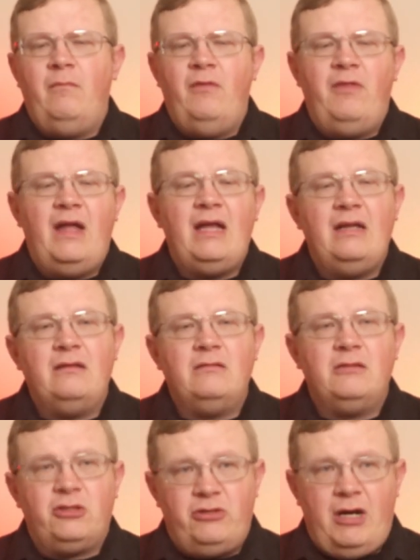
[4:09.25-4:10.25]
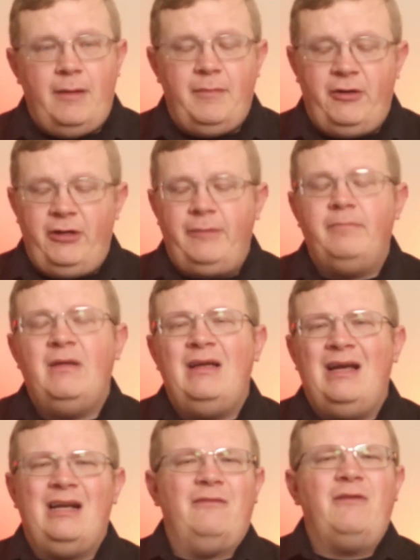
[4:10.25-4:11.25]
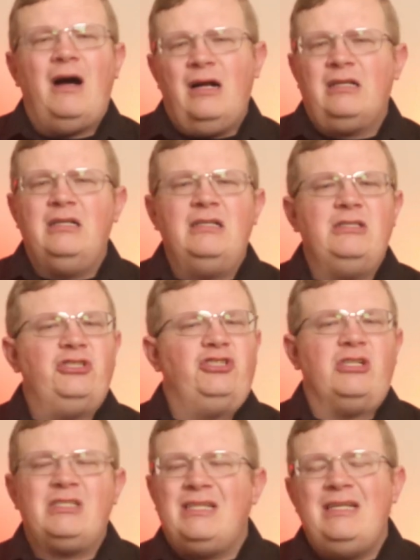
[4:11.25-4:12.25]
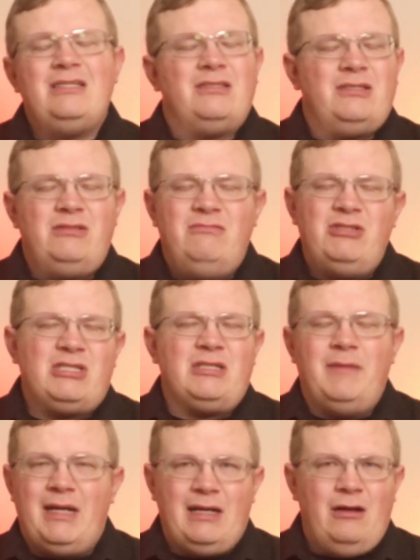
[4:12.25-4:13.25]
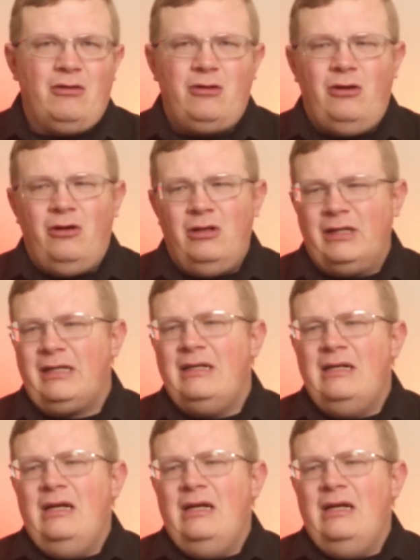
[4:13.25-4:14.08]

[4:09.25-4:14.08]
then the cranberry, and the vodka is just to make it alcoholic.